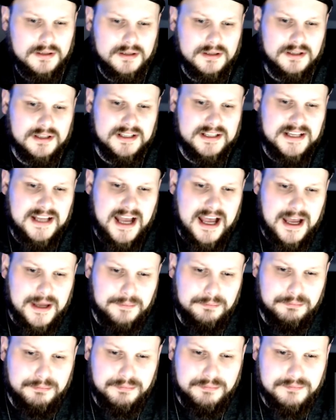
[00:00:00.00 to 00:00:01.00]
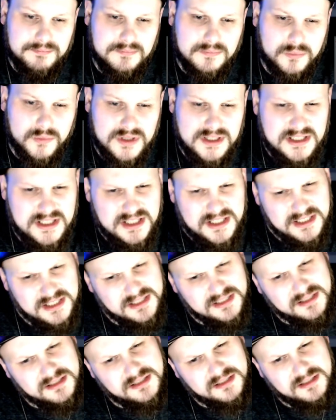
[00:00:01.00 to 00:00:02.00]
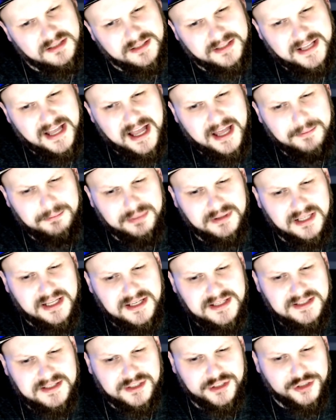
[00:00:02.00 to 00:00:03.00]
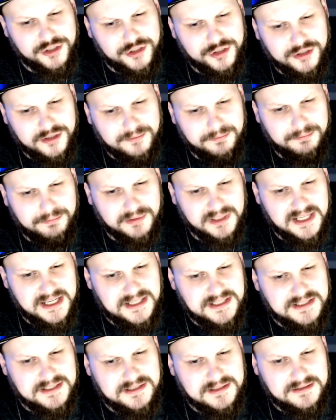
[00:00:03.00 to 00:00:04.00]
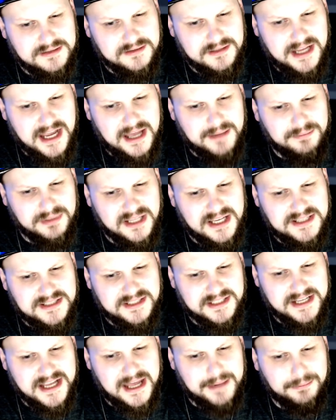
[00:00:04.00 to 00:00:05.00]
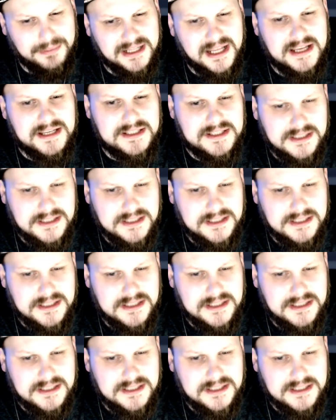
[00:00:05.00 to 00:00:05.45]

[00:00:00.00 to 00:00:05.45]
God, what is this? God bless the good blessed. God bless the God blessed.